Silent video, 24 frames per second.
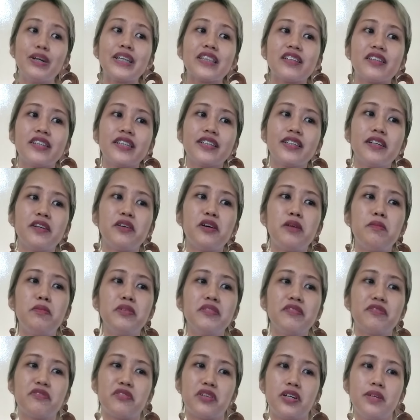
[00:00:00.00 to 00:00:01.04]
what are the
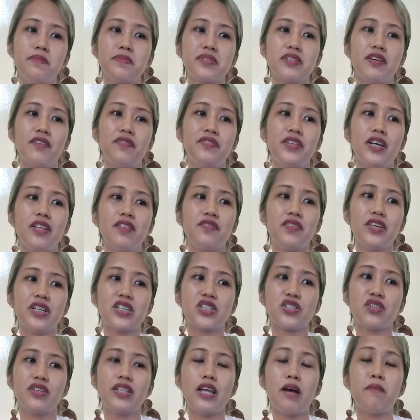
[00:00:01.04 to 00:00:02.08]
common forms of
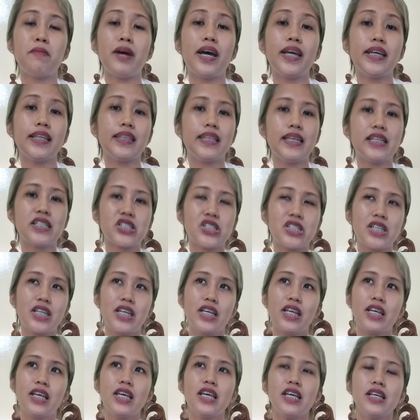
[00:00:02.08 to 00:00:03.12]
nonfiction am I teaching?
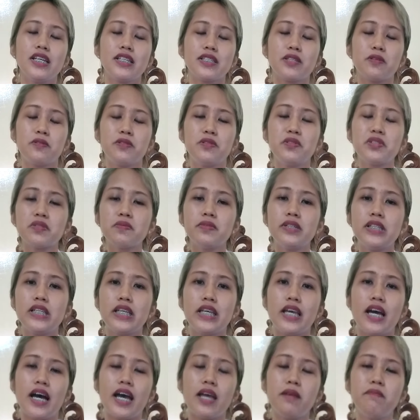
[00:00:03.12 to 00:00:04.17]
So
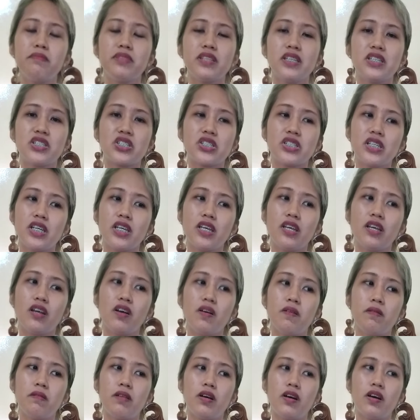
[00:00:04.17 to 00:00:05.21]
usually I'm teaching
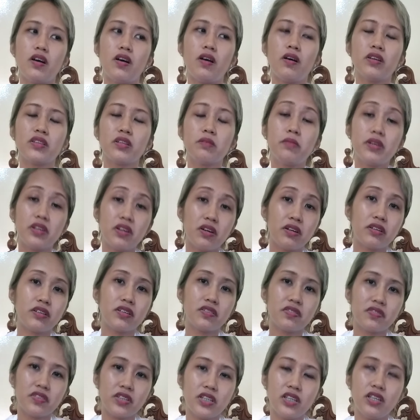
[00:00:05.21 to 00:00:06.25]

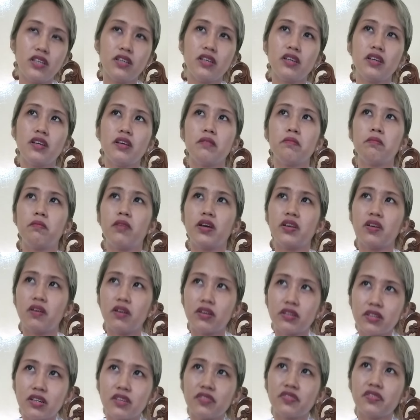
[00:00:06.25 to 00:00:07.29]
autobiography,
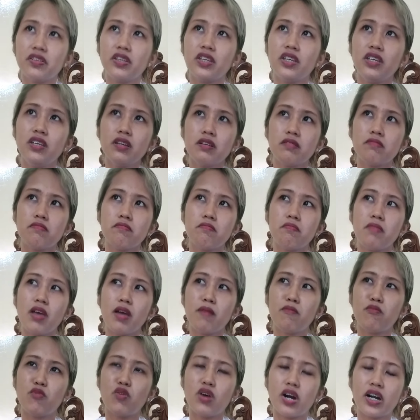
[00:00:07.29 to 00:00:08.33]
biography,
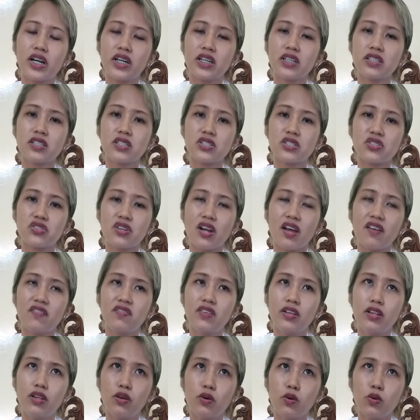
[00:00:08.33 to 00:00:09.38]
memoirs,
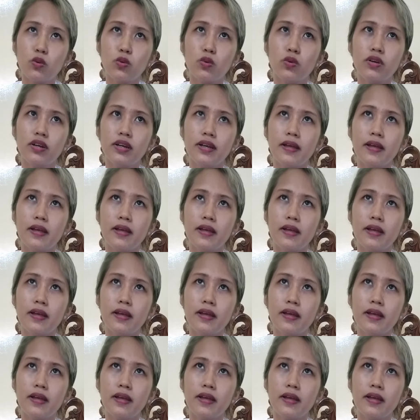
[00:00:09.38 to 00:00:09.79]
travelogue,